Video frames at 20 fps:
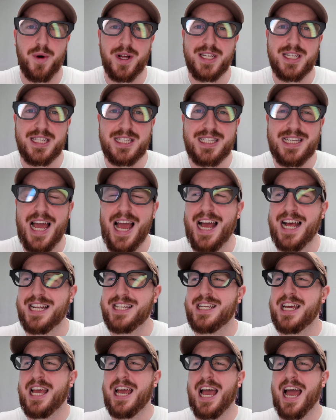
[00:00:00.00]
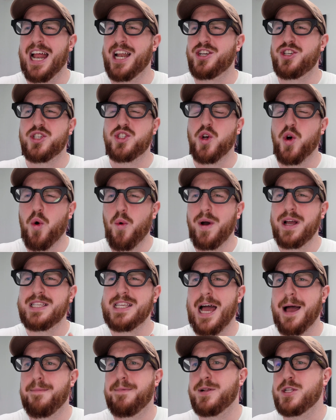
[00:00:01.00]
understand. And it just always
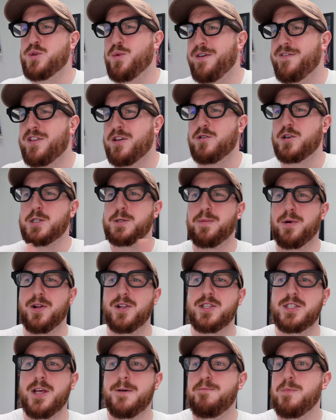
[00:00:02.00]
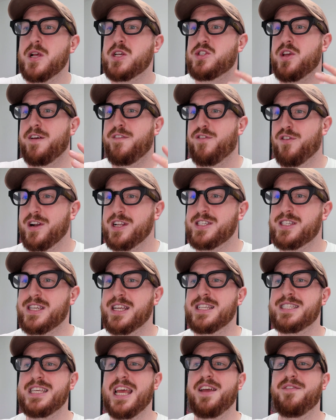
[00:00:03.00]
happens with the response. So for
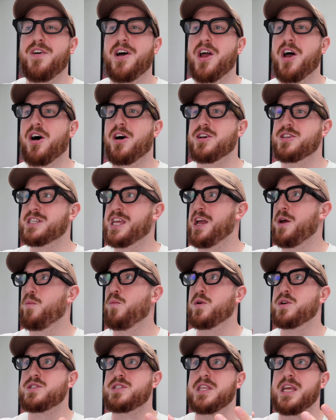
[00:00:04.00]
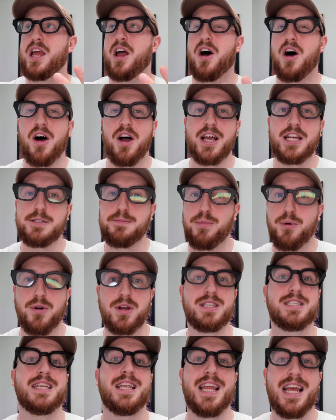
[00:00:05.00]
instance, if I ask it, what's the highest
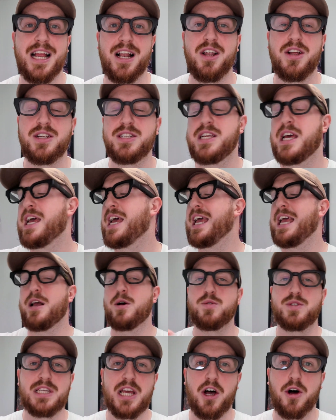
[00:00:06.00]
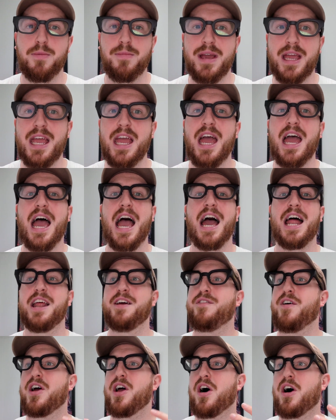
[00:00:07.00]
point in England? It'll tell me. And
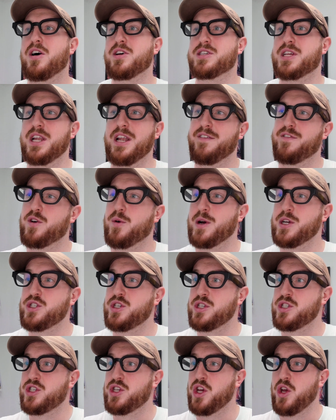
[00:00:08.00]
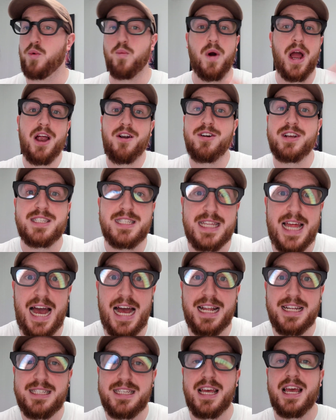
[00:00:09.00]
if I ask another question too, where is
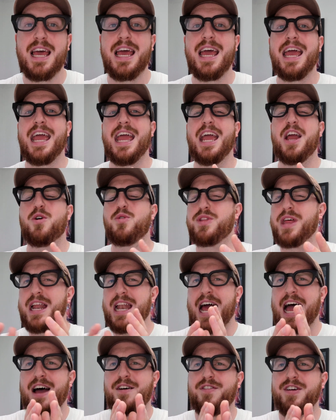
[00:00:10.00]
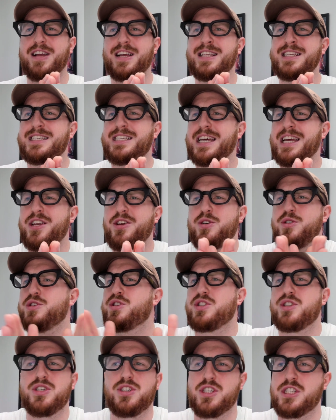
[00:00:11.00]
that? It'll then have a
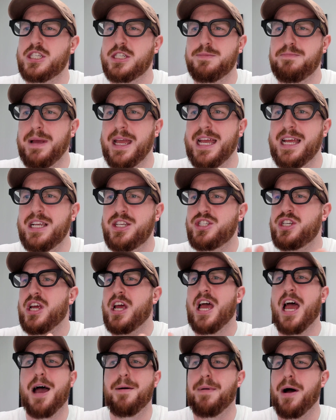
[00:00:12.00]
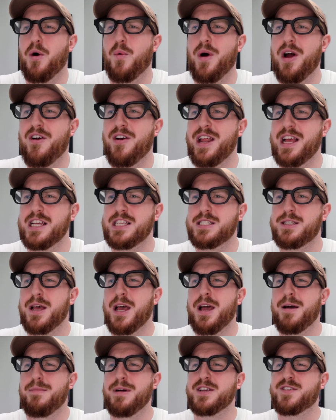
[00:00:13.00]
continued speech about where it is.
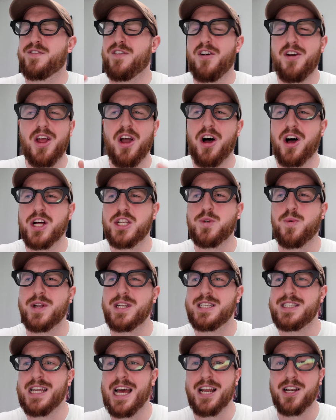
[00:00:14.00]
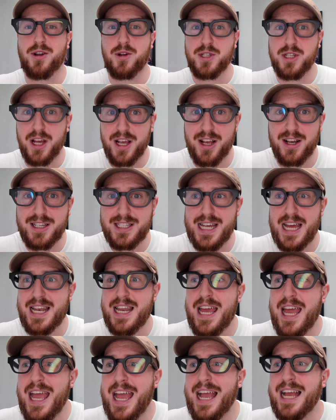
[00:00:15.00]
But it's very hard to understand because, like I
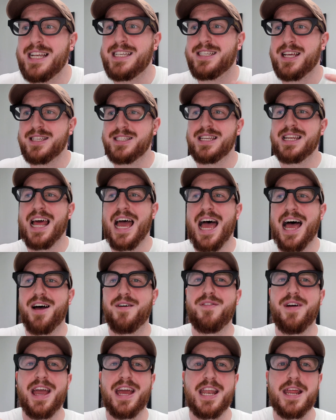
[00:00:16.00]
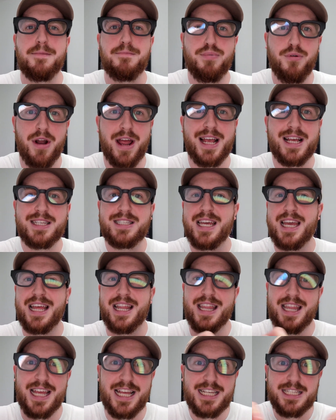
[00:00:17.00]
said, it doesn't have any breaks
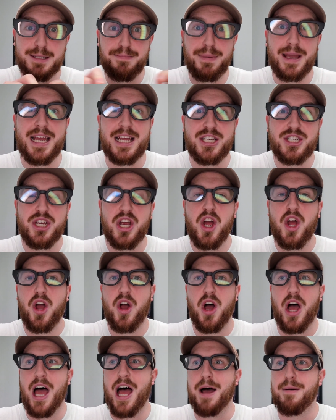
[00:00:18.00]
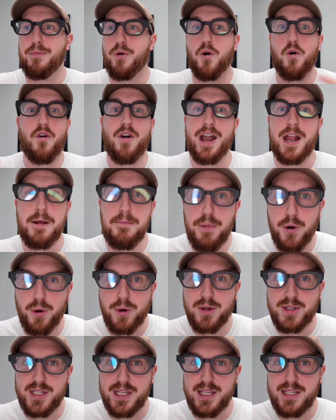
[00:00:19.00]
in the speech or any
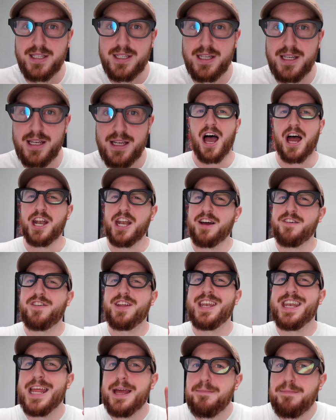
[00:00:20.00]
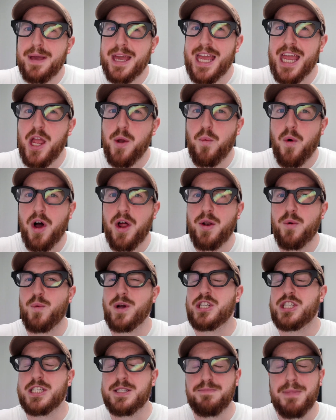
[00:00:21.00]
pauses. Another nitpicky one,
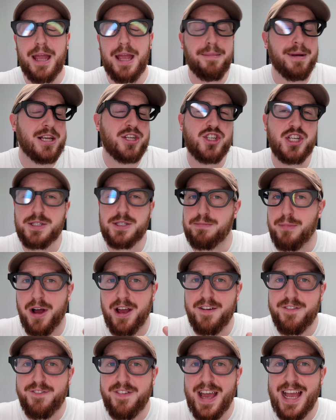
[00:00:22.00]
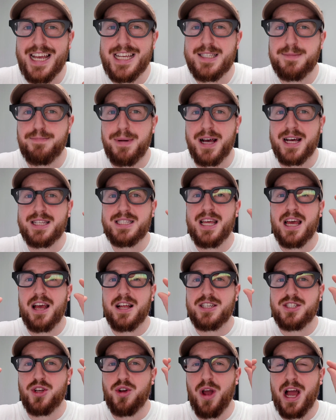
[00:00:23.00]
which is maybe just my face, but
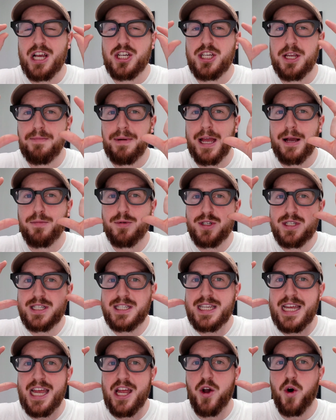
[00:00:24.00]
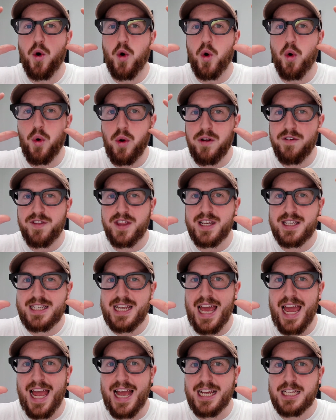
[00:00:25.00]
to actually be able to see all of the
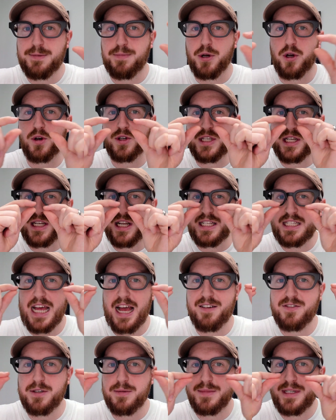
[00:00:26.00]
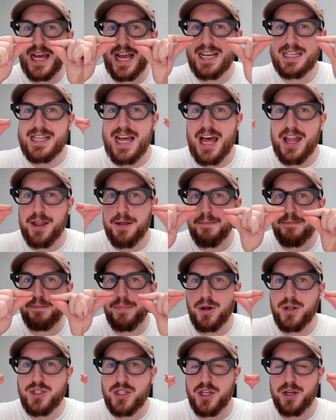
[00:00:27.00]
text, because it does have some text at the
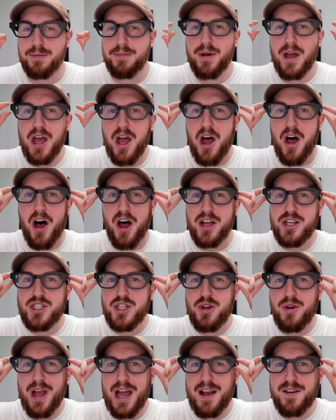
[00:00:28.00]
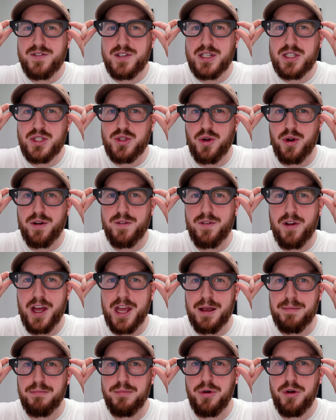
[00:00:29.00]
bottom, I do have to sort of
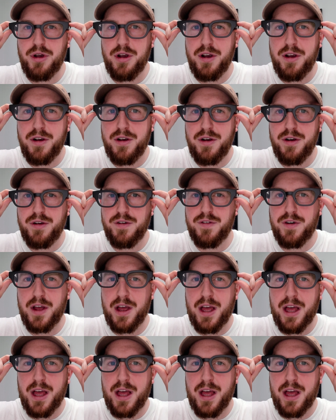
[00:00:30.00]
like move